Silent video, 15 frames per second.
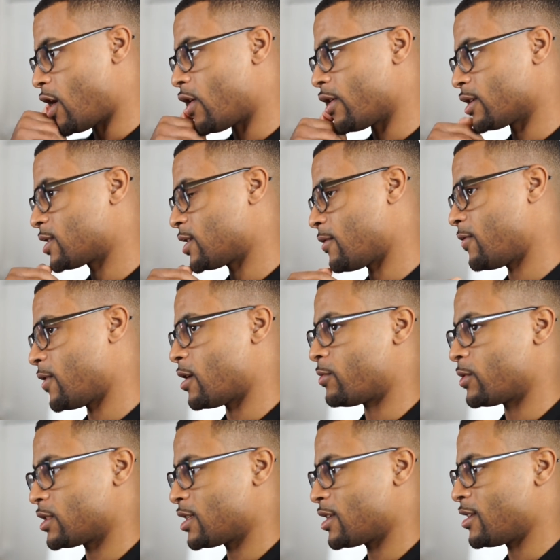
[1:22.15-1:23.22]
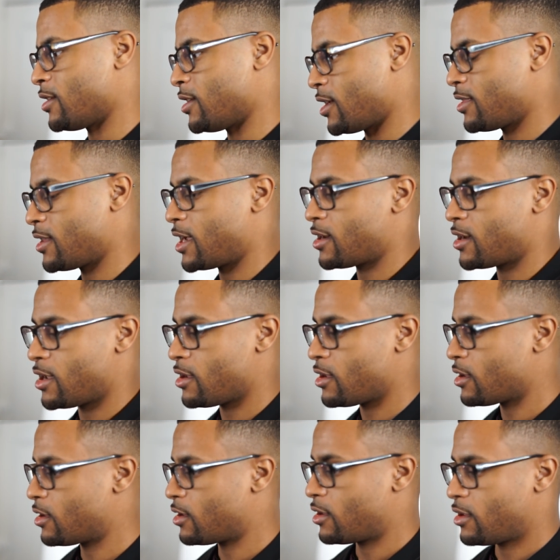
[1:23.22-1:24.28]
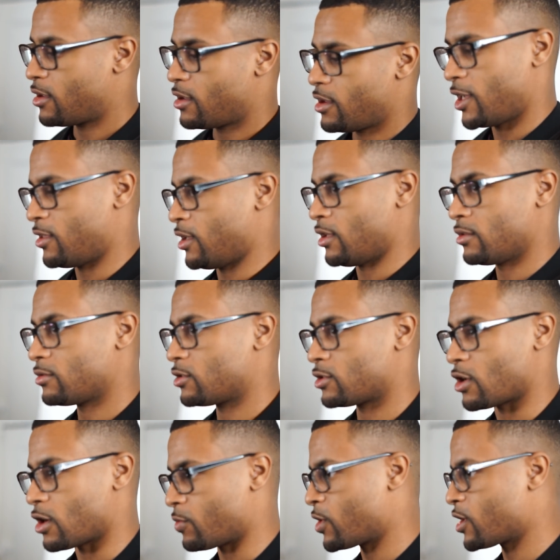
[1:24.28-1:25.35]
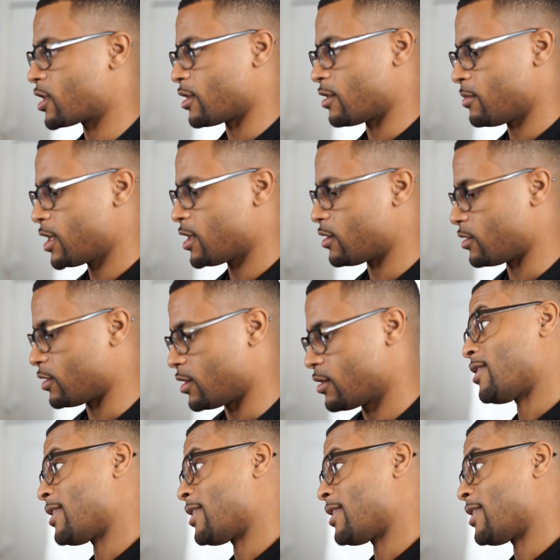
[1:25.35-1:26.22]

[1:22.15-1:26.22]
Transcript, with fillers: all the stuff that I want to get done that day, and then start working immediately.